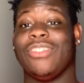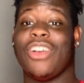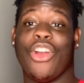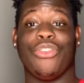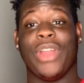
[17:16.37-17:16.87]

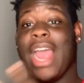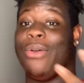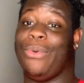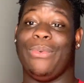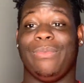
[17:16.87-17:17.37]
Arnold
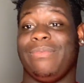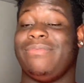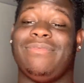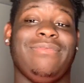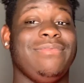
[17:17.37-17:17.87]
out.
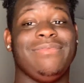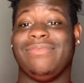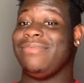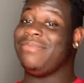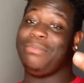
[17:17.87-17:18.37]

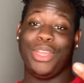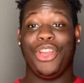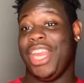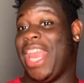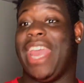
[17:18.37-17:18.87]

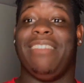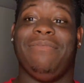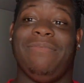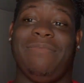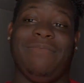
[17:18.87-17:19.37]
Period.
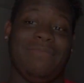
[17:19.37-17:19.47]
Love